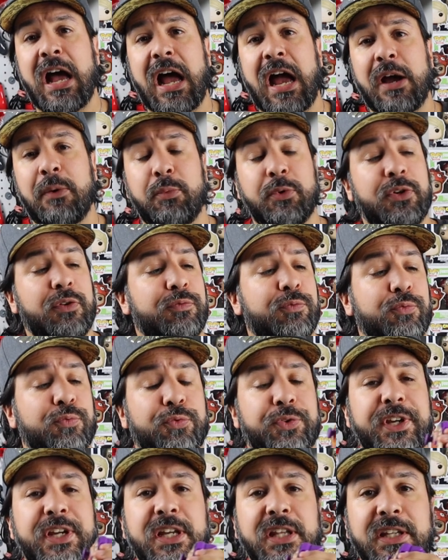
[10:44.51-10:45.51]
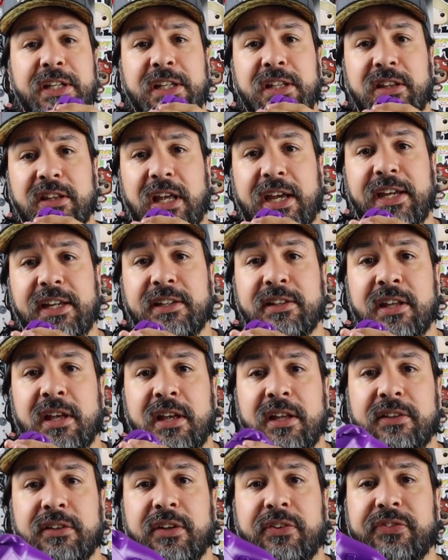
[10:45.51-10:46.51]
I would have really liked
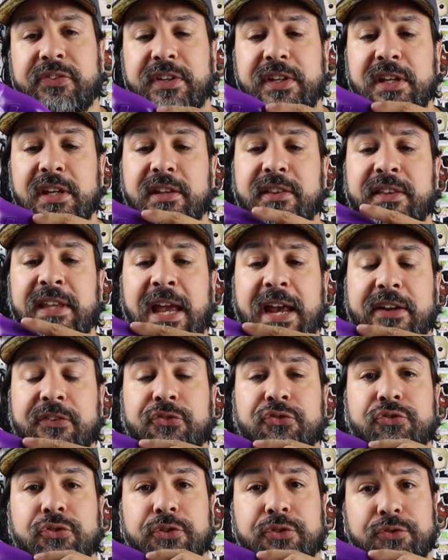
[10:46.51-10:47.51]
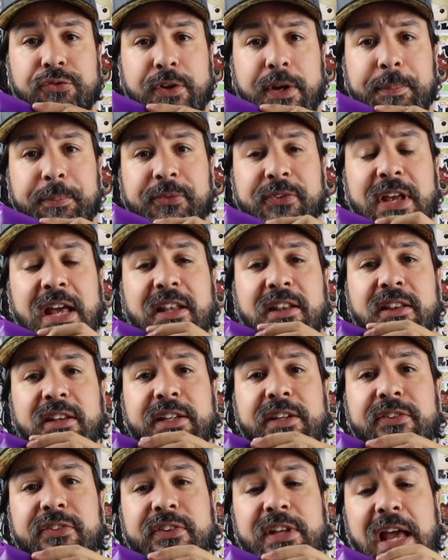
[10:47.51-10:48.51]
to see textured grips, at
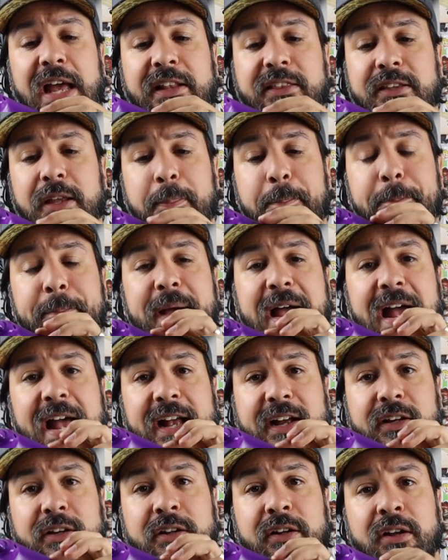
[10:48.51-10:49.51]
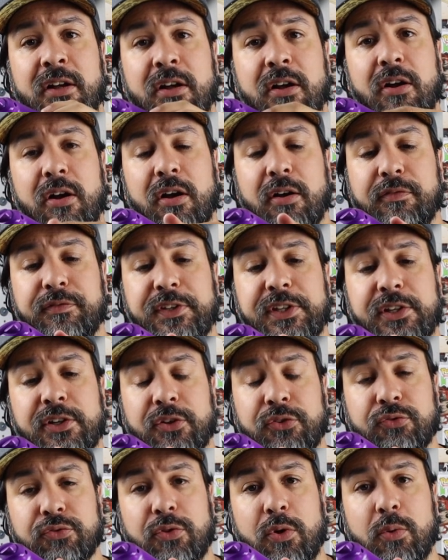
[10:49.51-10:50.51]
least at the back of the
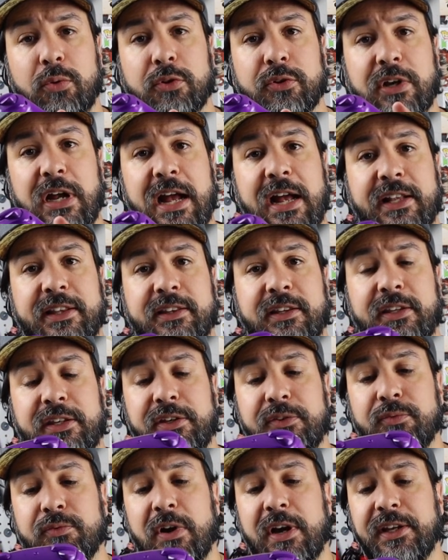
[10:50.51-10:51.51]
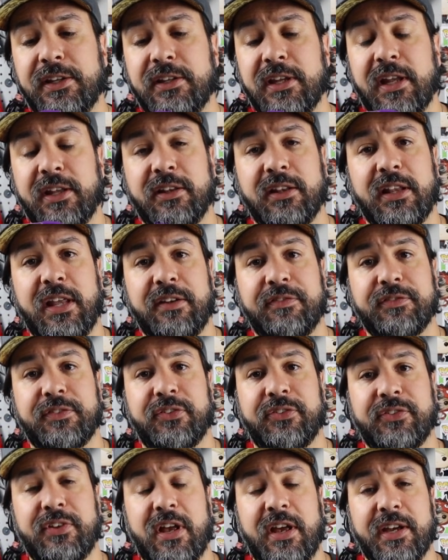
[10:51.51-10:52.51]
controller at the right and
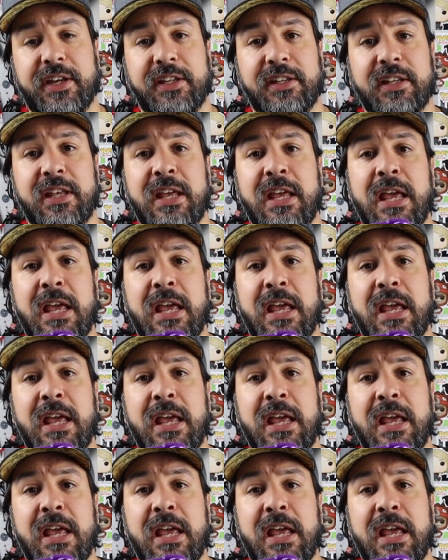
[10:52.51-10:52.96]
left side.